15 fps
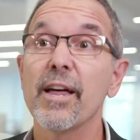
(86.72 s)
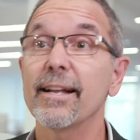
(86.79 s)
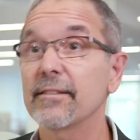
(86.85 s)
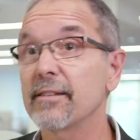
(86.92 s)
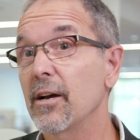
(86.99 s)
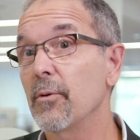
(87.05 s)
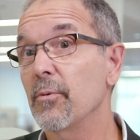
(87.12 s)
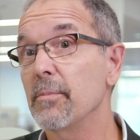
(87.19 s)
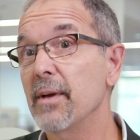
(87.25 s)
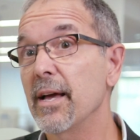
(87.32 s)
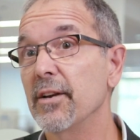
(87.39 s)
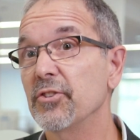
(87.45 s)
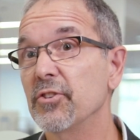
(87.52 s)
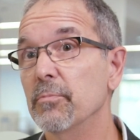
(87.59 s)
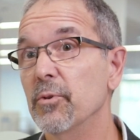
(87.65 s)
That's how we
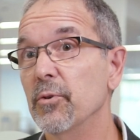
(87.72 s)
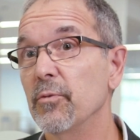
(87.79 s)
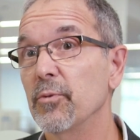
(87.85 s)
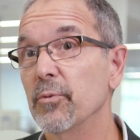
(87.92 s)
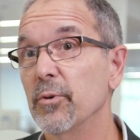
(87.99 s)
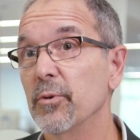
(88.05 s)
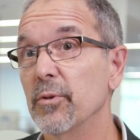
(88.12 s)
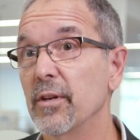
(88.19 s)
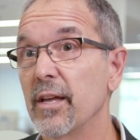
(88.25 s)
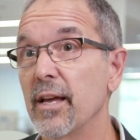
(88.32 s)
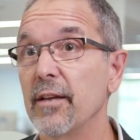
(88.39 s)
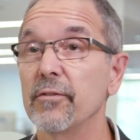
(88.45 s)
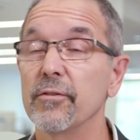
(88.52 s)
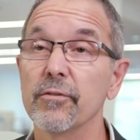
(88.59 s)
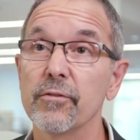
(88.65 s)
manage to move through the
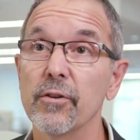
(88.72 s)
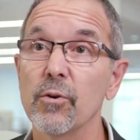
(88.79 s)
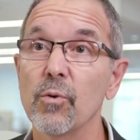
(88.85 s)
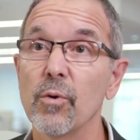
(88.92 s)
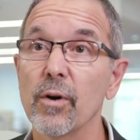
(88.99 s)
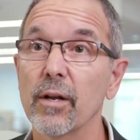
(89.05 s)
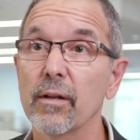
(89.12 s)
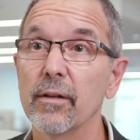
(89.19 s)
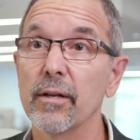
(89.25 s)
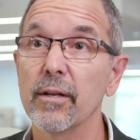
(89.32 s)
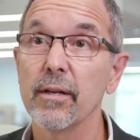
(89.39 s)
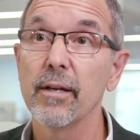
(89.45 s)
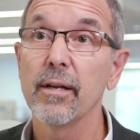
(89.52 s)
cases so quickly.